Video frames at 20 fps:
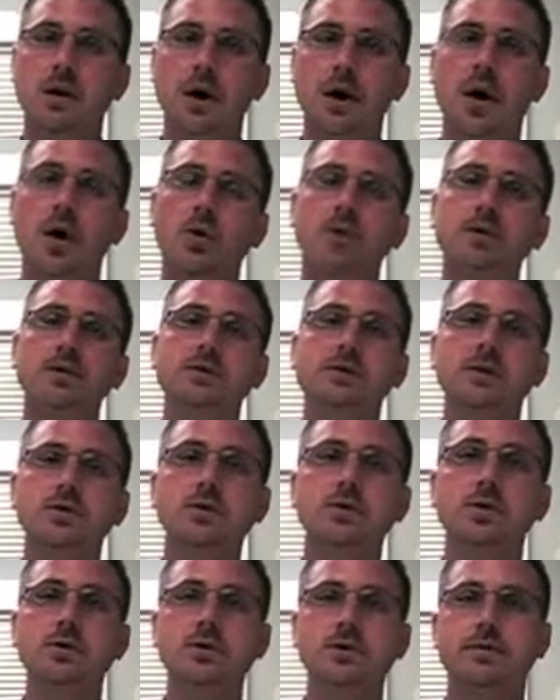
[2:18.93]
Always
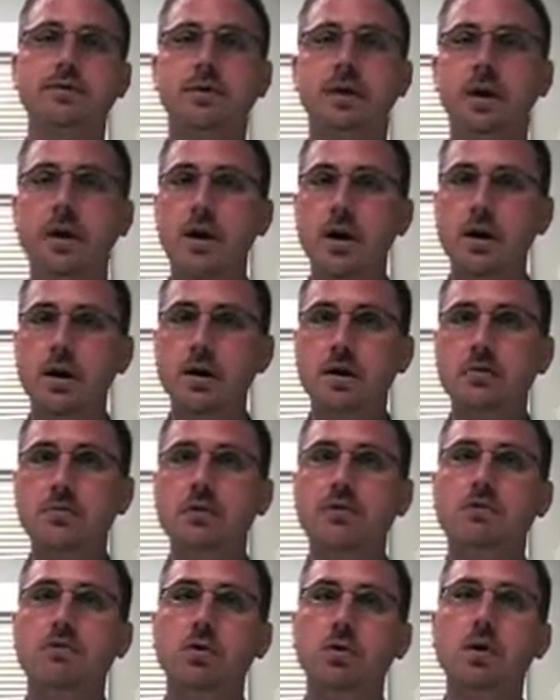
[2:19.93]
consult your veterinarian
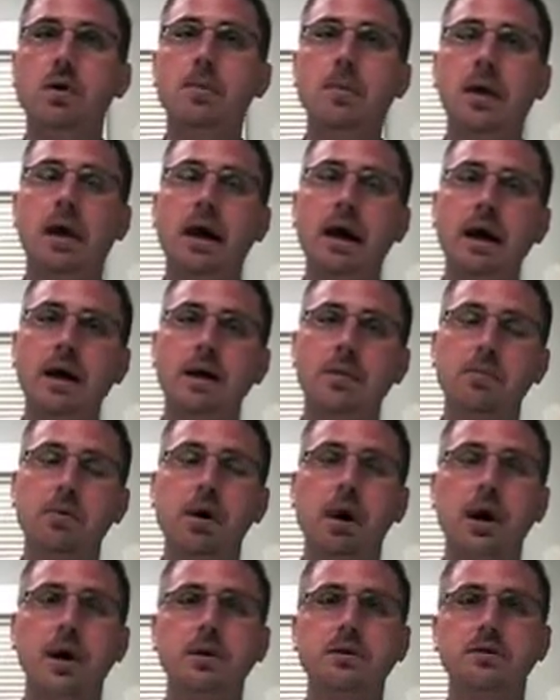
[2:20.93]
before applying a
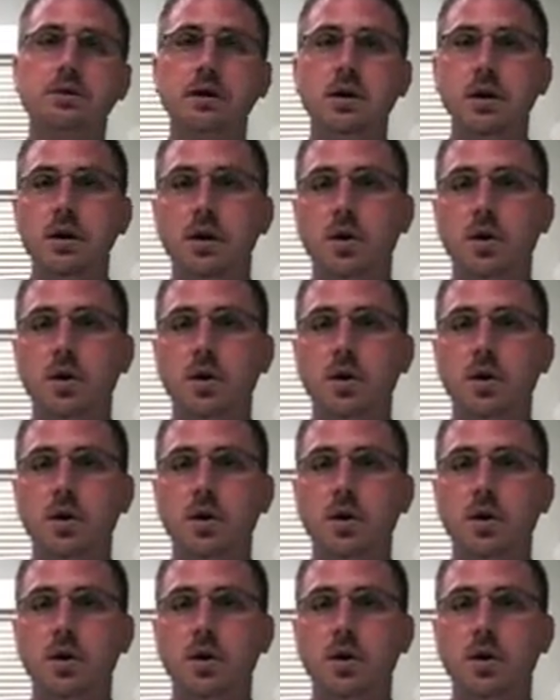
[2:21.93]
product